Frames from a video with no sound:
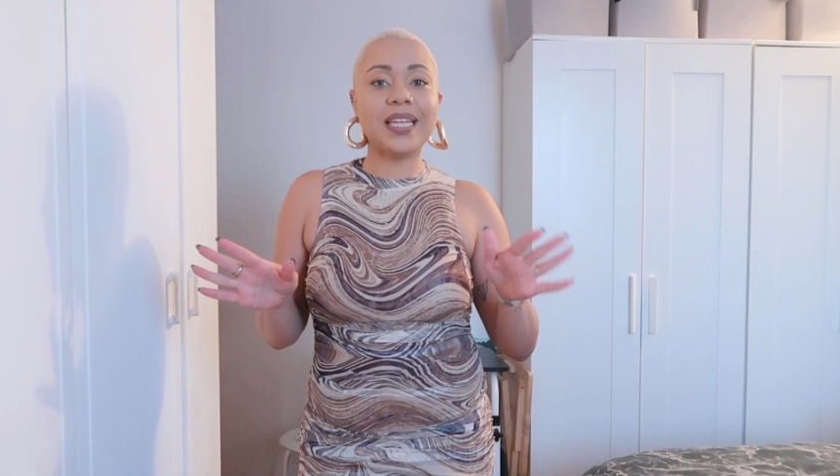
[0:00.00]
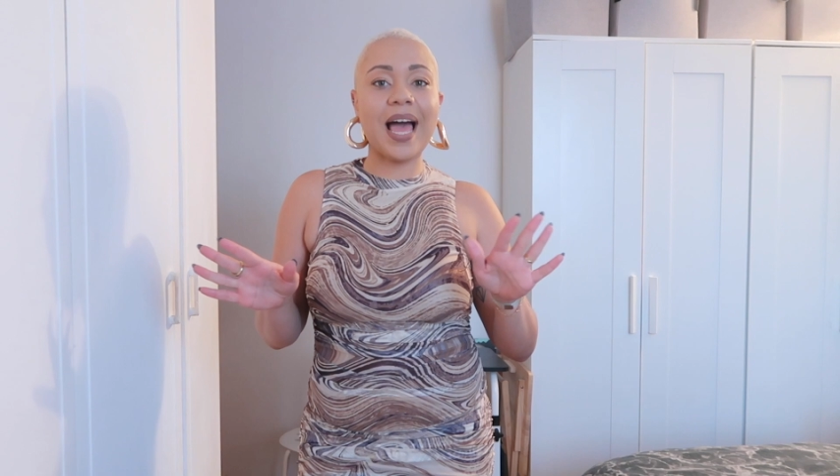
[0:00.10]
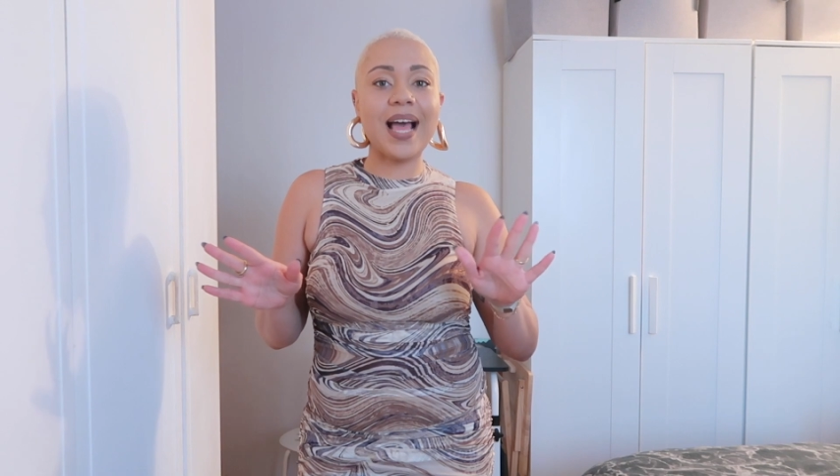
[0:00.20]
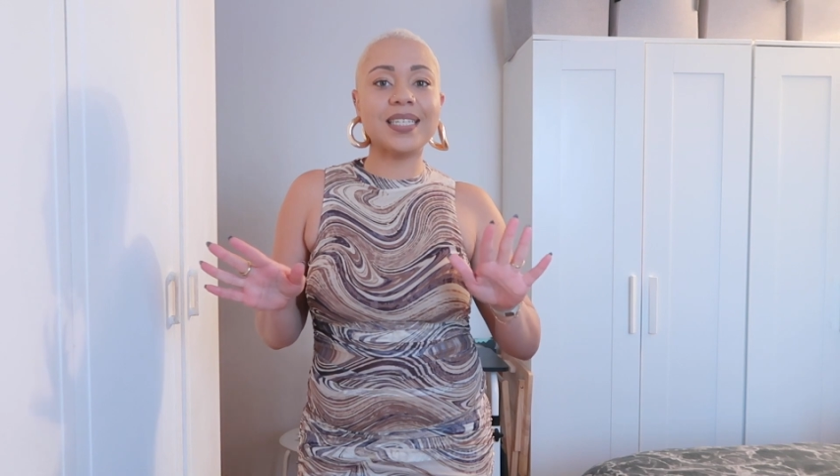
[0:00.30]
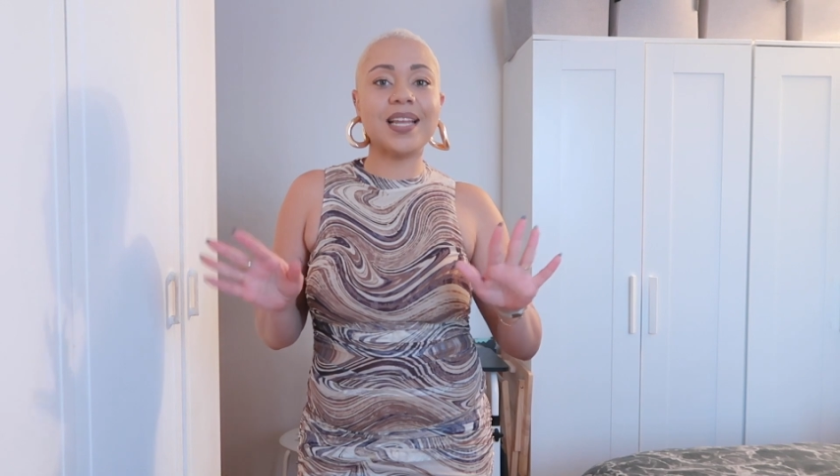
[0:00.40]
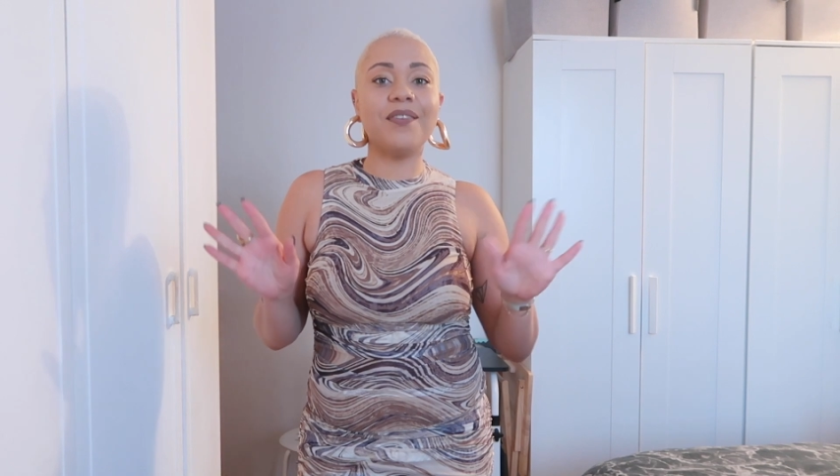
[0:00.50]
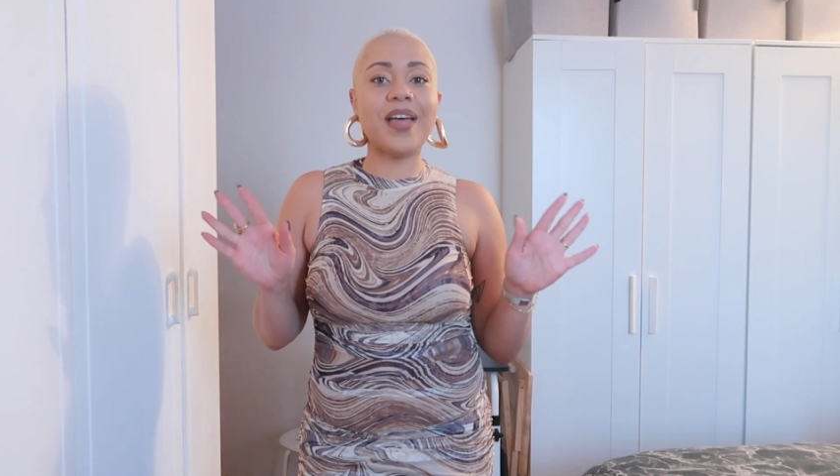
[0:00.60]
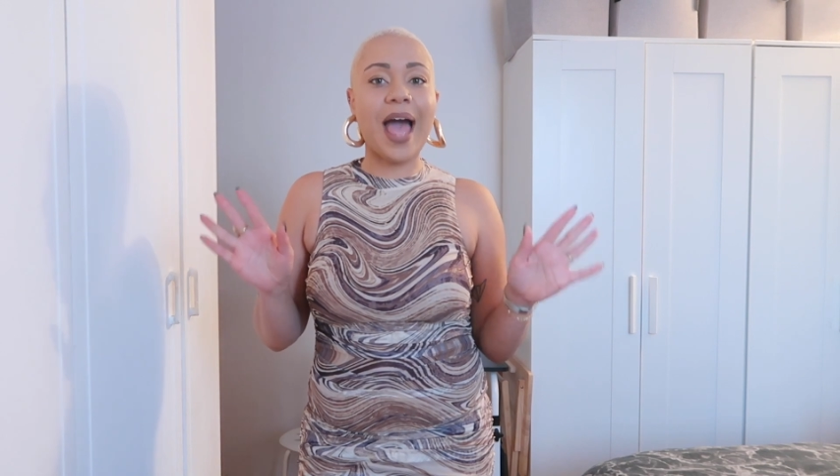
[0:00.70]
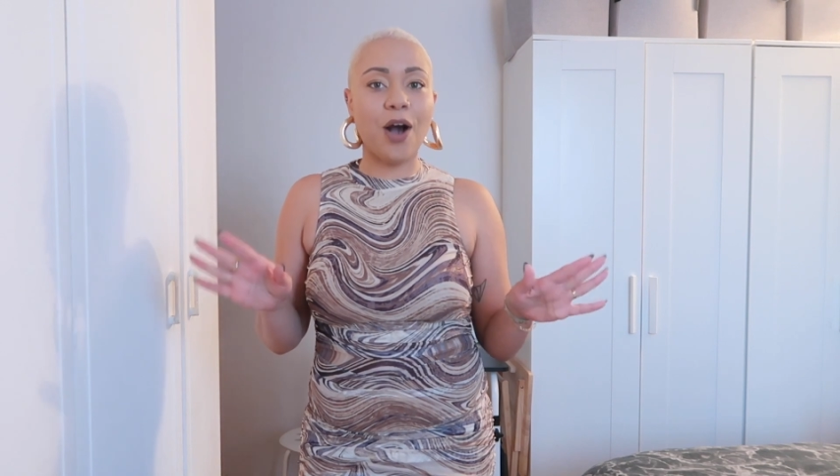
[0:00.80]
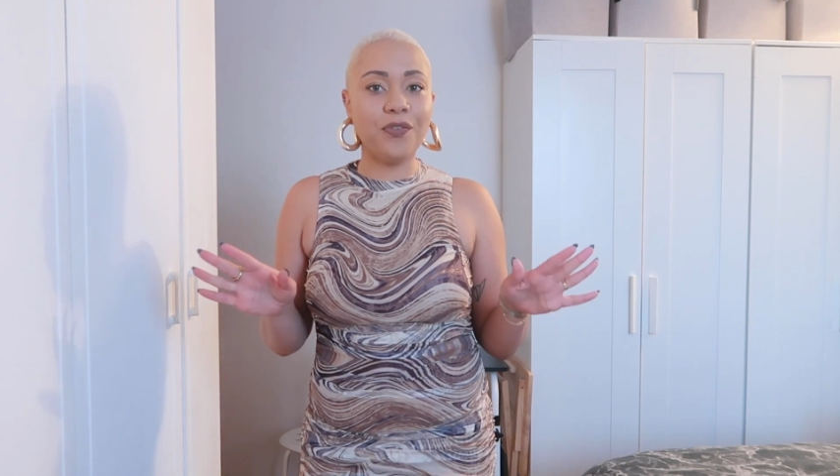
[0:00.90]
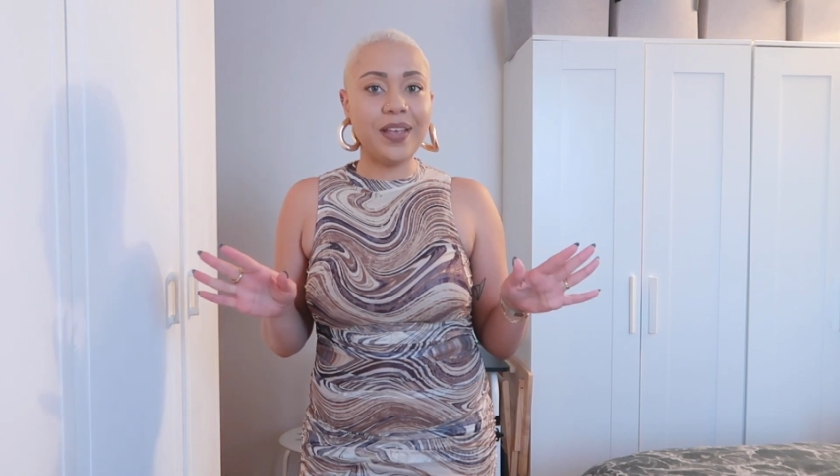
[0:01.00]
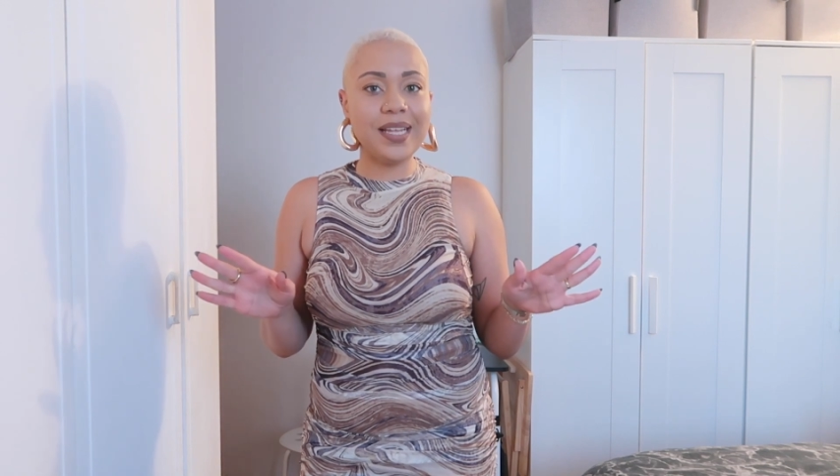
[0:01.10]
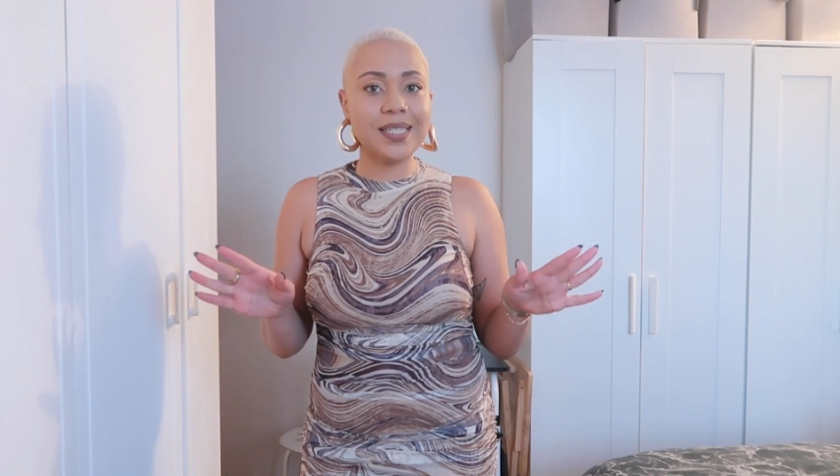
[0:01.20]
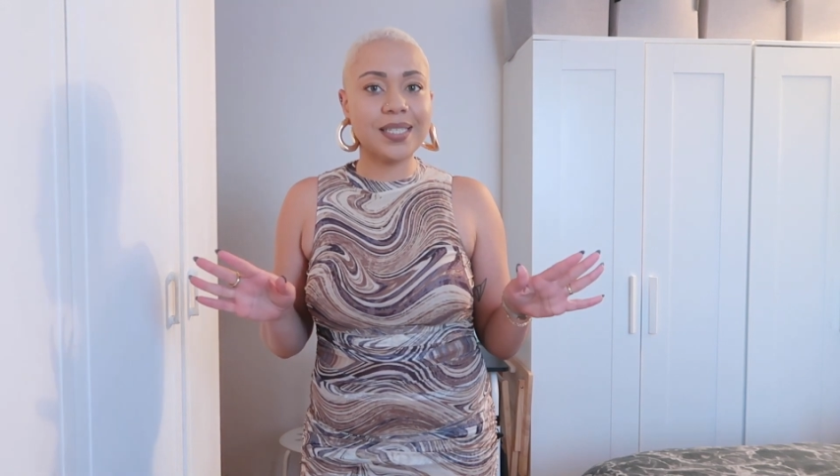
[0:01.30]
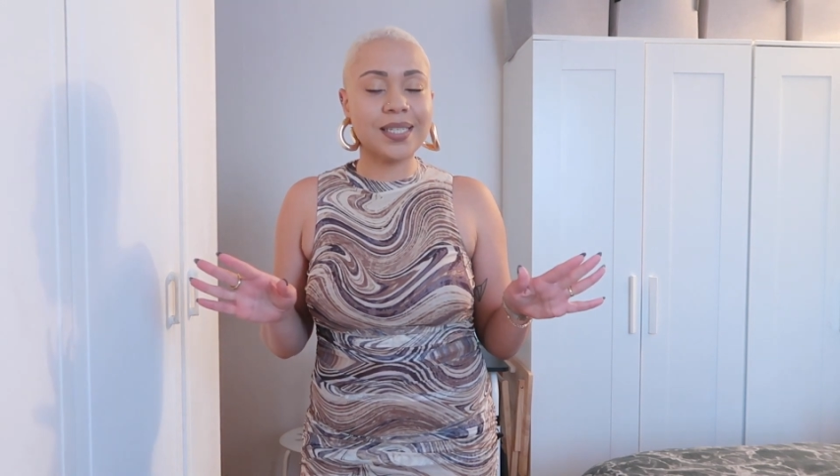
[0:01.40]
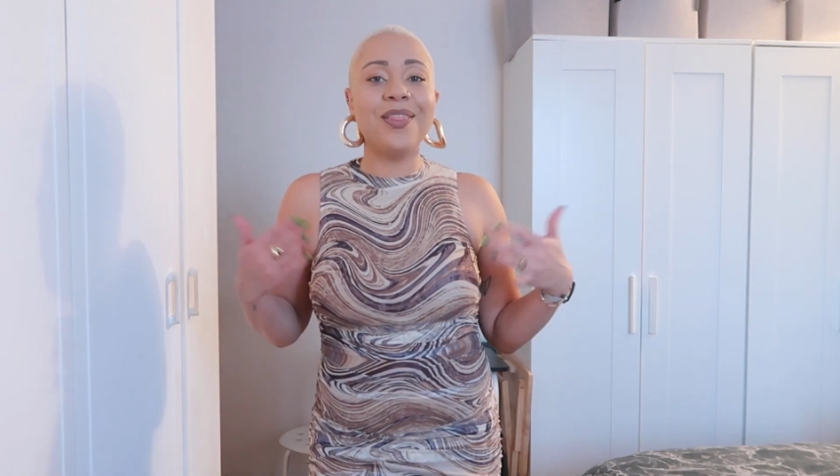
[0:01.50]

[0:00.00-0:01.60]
last of the outfits.